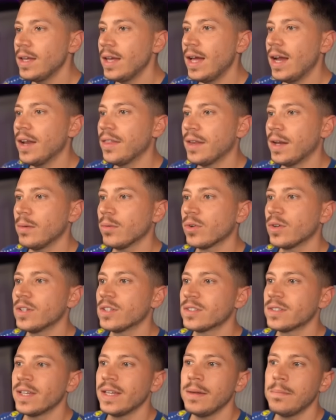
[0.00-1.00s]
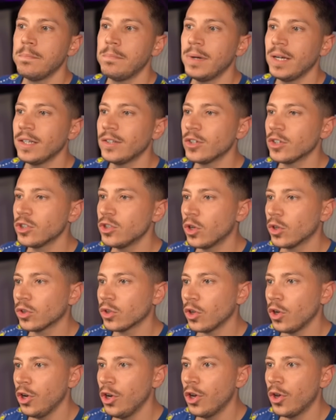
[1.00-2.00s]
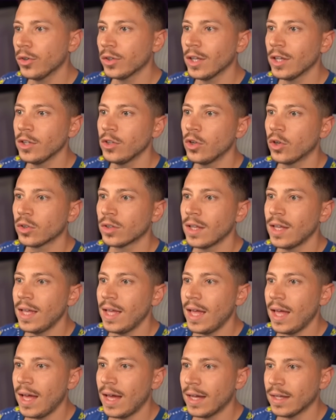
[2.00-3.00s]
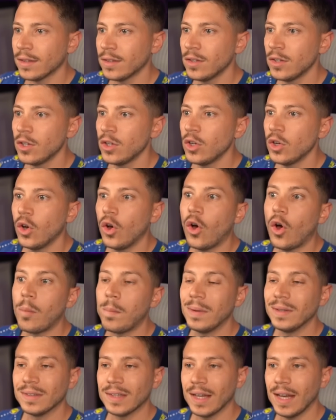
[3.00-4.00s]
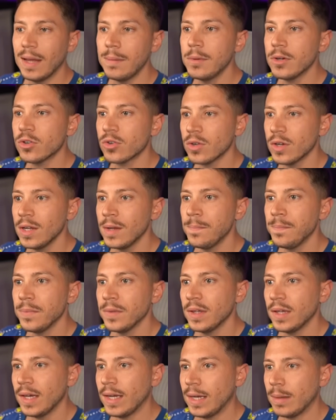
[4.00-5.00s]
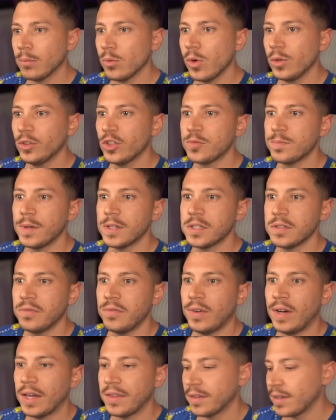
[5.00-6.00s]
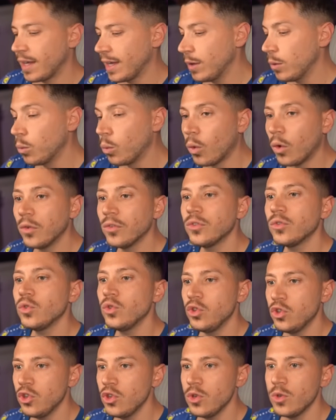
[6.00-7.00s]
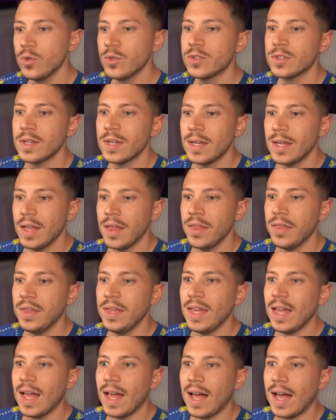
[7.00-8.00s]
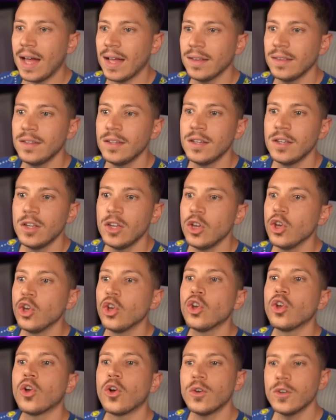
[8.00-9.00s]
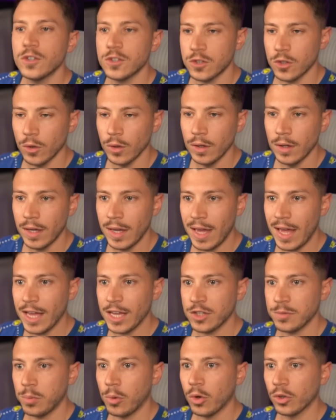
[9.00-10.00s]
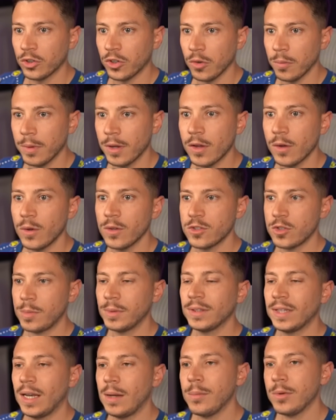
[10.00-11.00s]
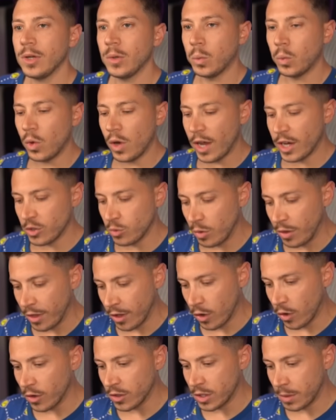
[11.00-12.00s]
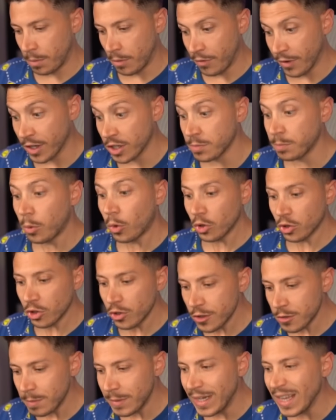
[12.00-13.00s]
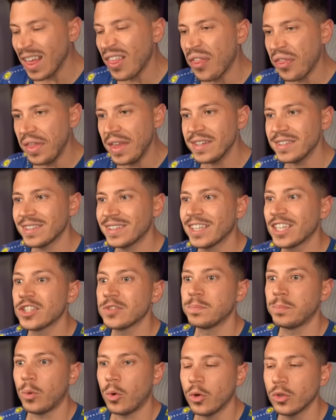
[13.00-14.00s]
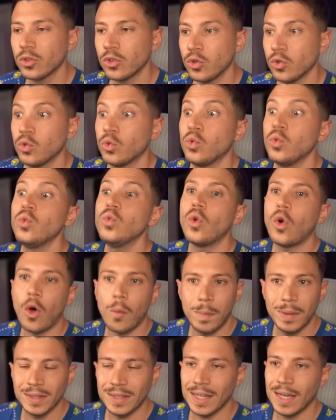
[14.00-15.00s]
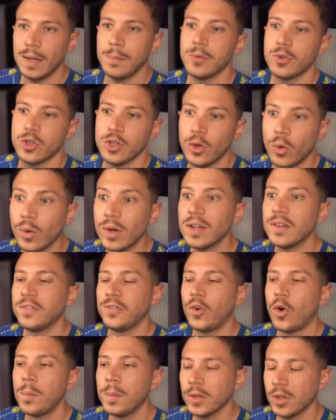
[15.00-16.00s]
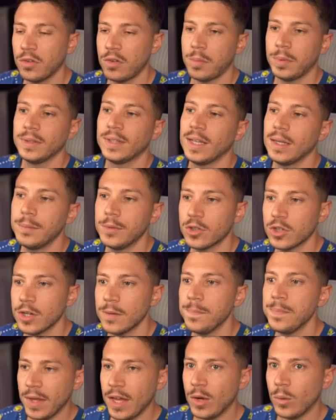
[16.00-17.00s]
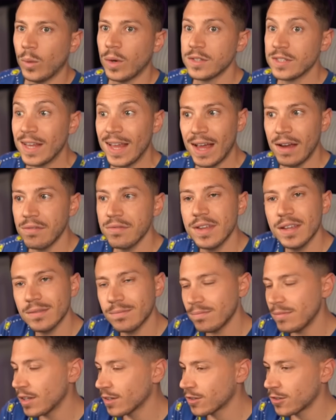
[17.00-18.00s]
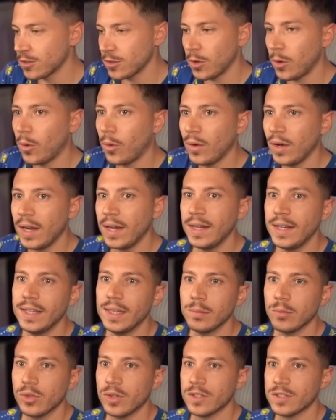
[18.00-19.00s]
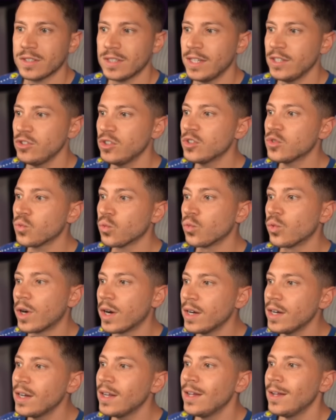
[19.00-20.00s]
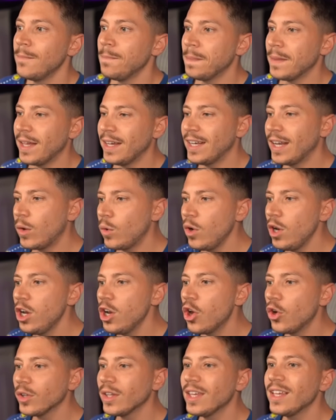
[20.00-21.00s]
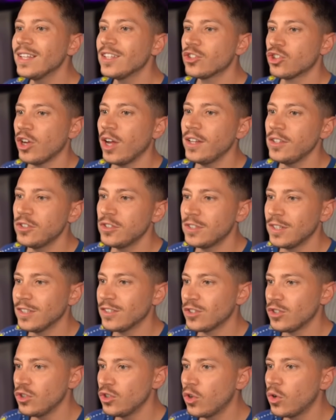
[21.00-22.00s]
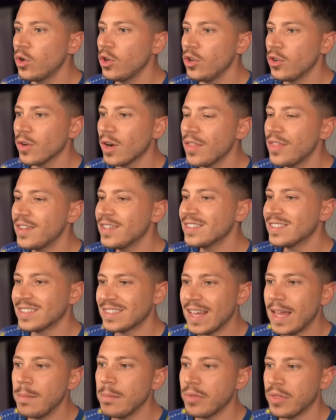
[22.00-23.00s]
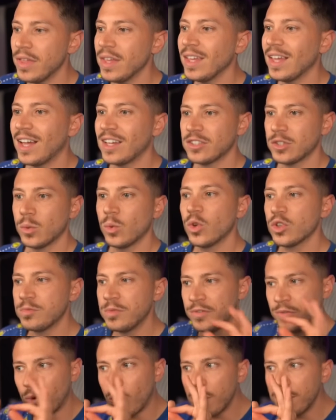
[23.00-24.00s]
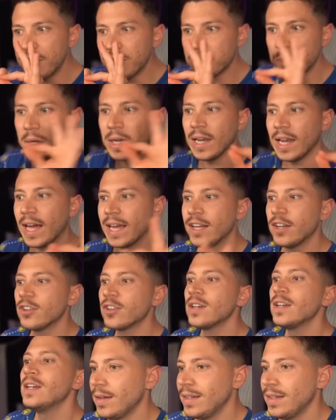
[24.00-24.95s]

And then I'm going to say builder.logging.add OpenTelemetry, and I'm going to specify that I want to use the add console exporter, because OpenTelemetry works with the concept of exporters, meaning things that export to OpenTelemetry or in the format of OpenTelemetry. And once I have that, that's all I need. I'm going to say just run. And now logging changes. It's no longer the same thing as it was before, this one liner.